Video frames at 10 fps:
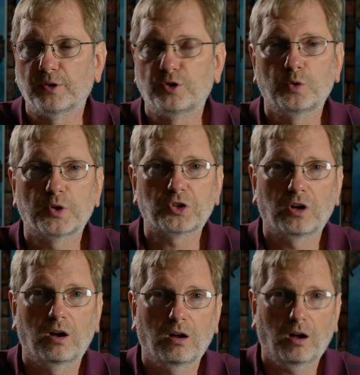Jewish
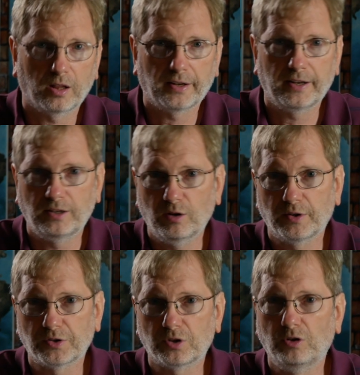holiday known
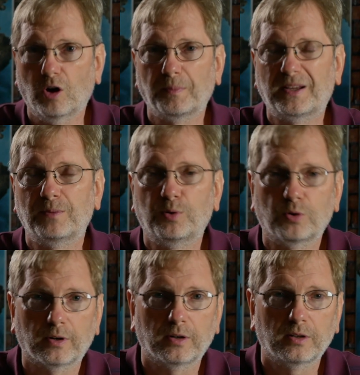as Yom
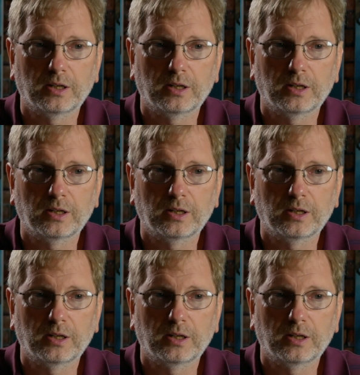Kippur.